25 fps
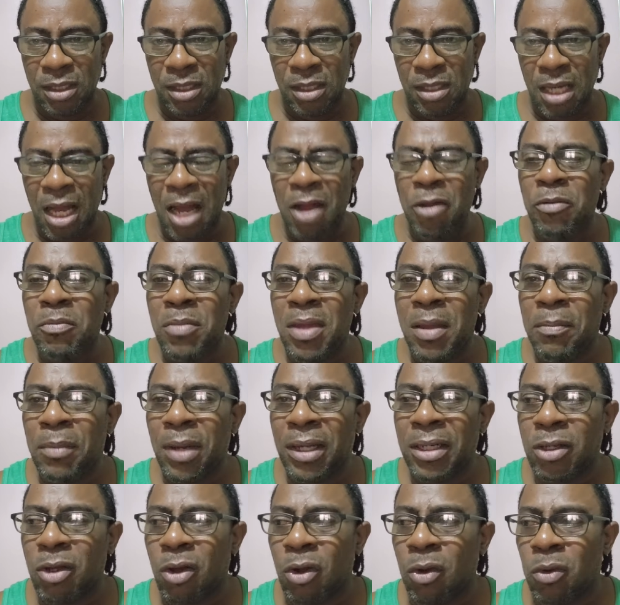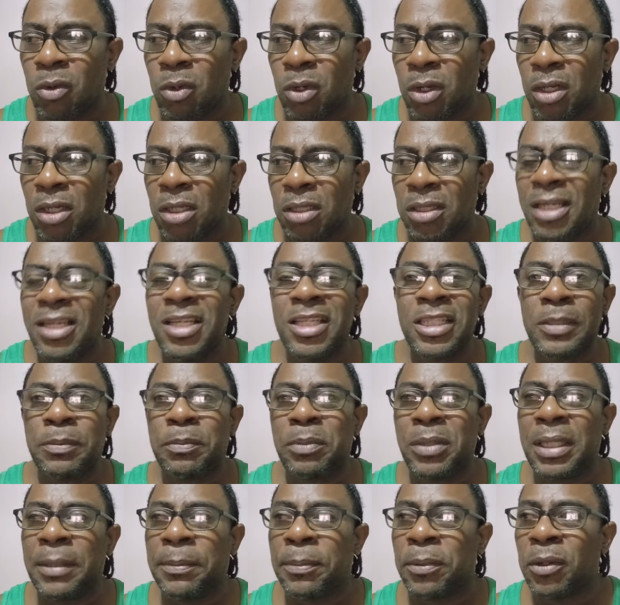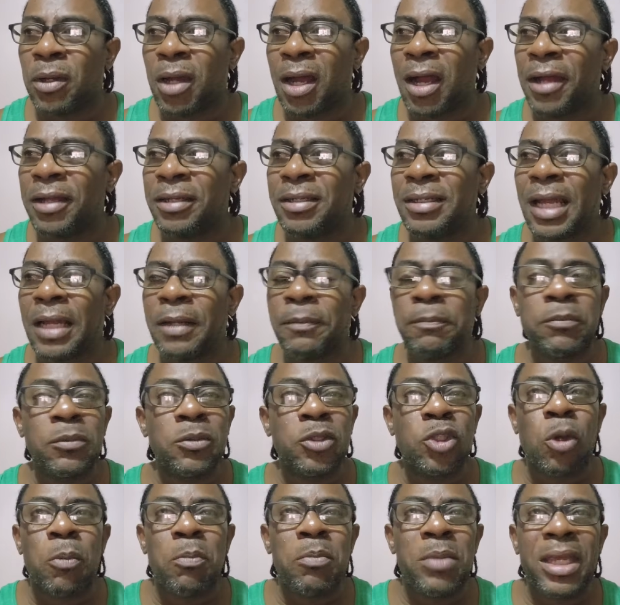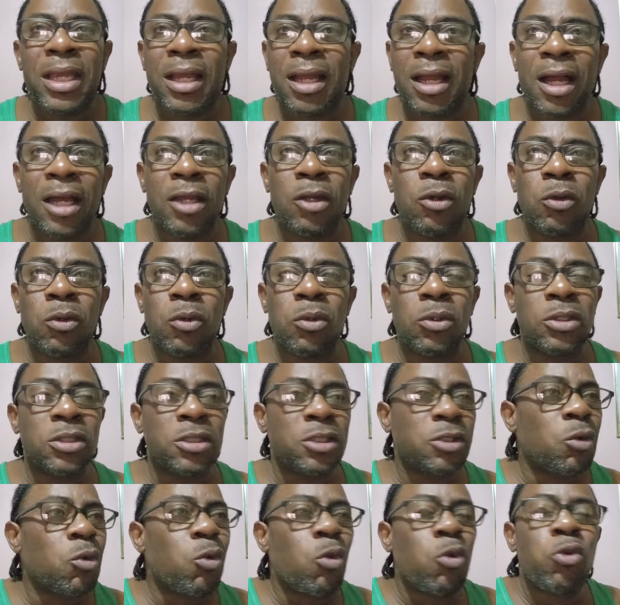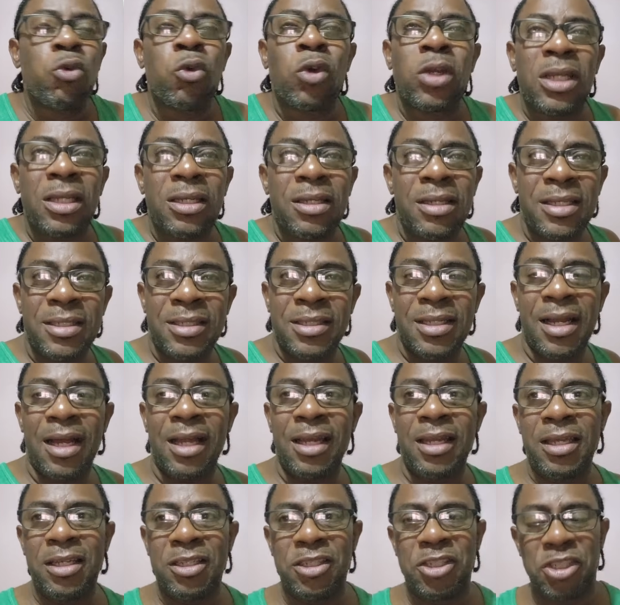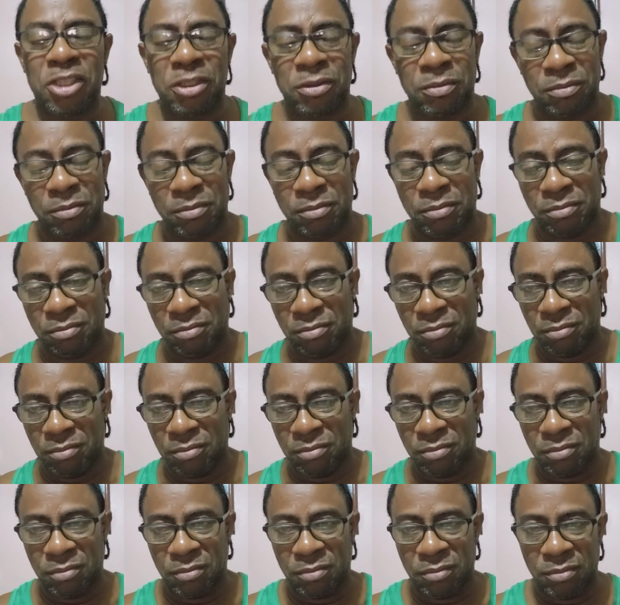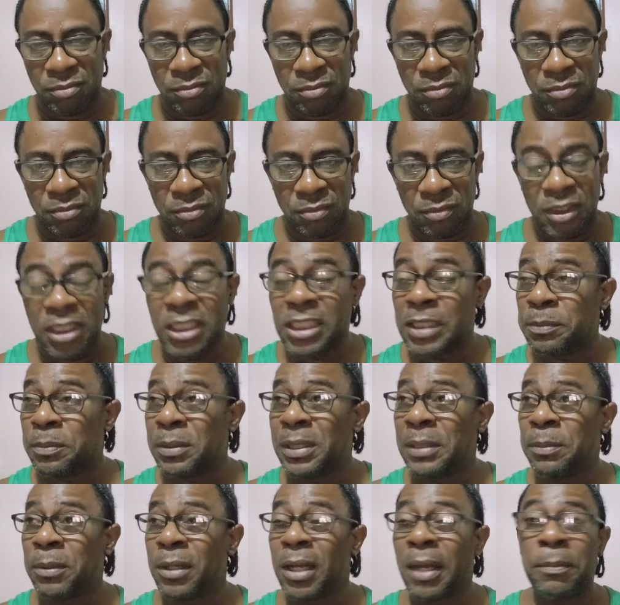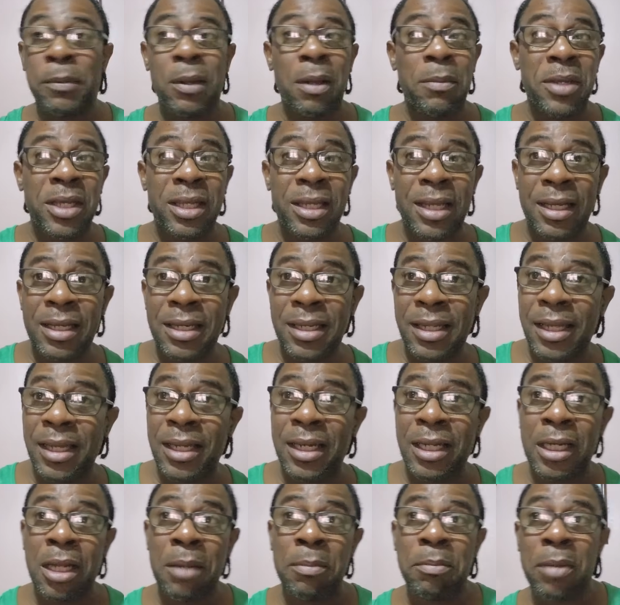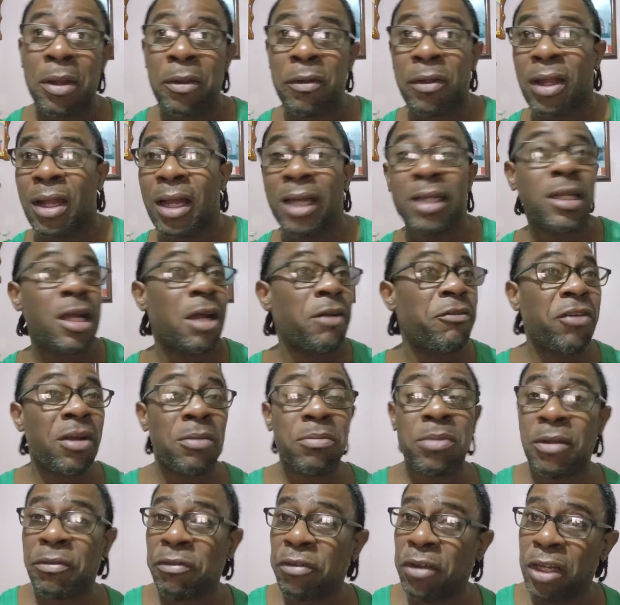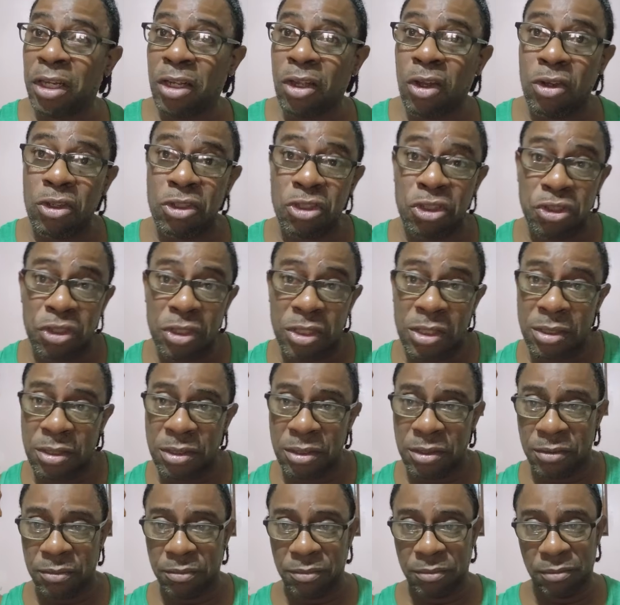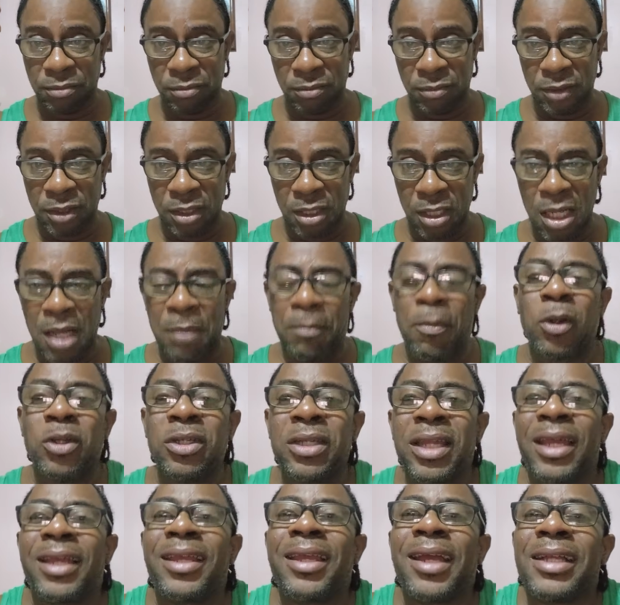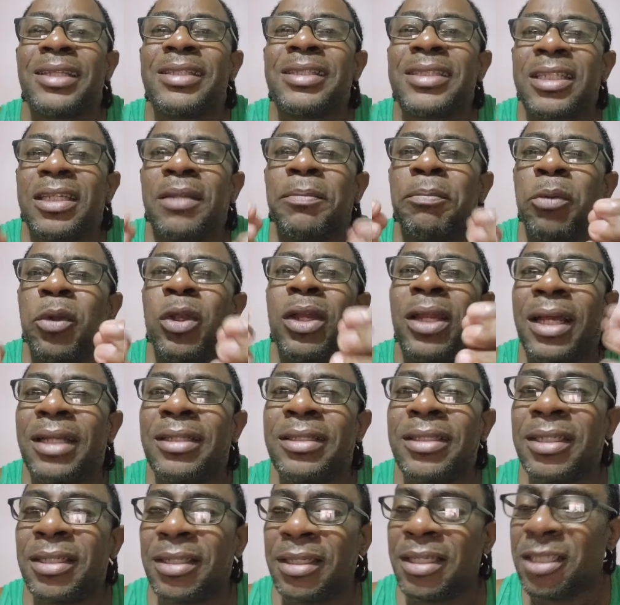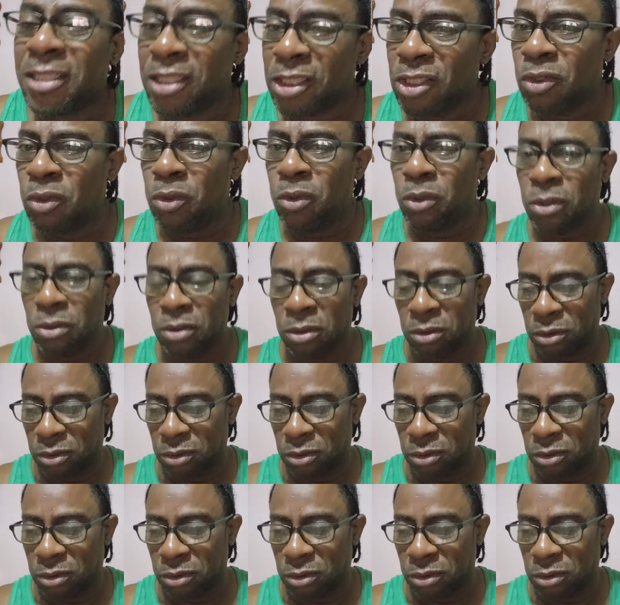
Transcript: And remember now, these people are not Jamaicans who run in this college. These people are probably Canadian, American, or from different countries. But they can see the brilliance in this youth.